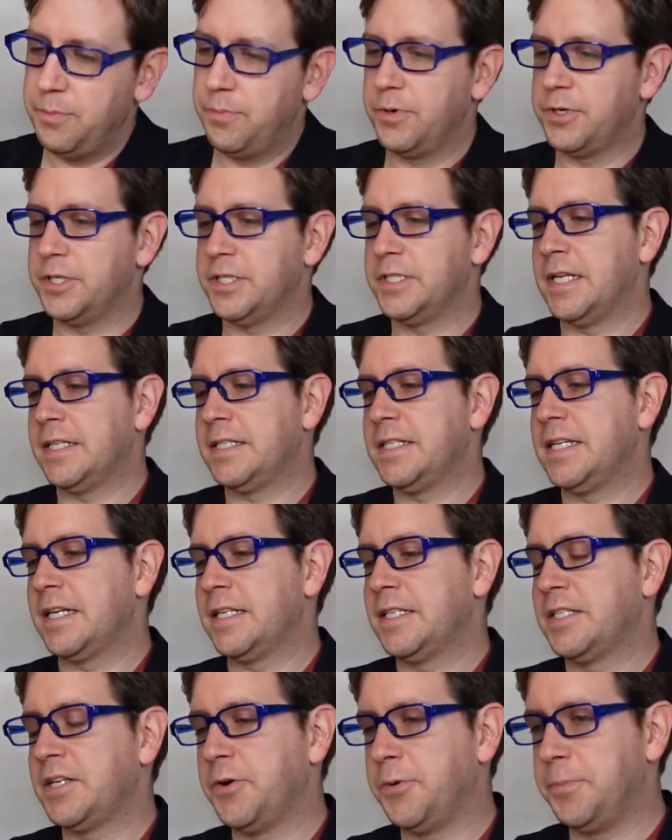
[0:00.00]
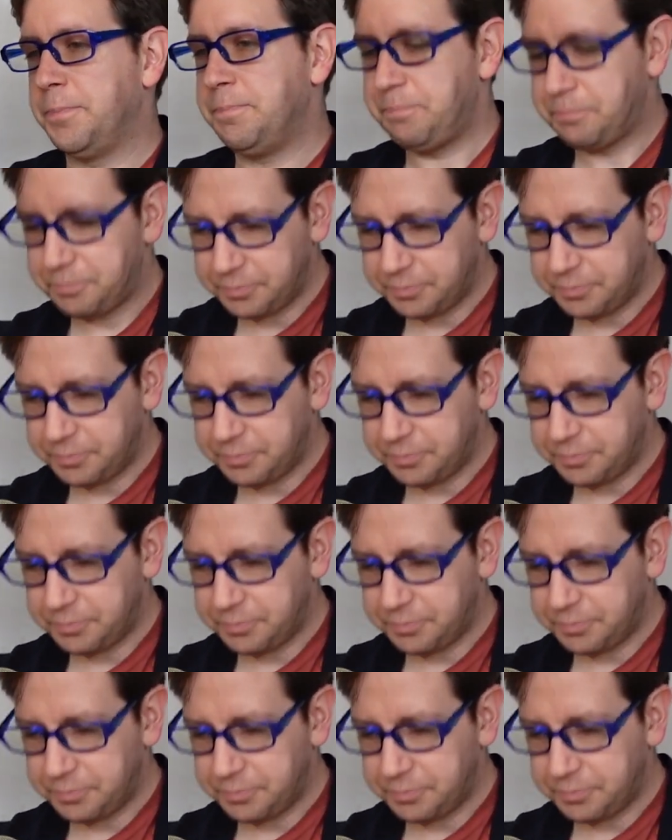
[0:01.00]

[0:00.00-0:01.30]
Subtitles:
which is at 6. So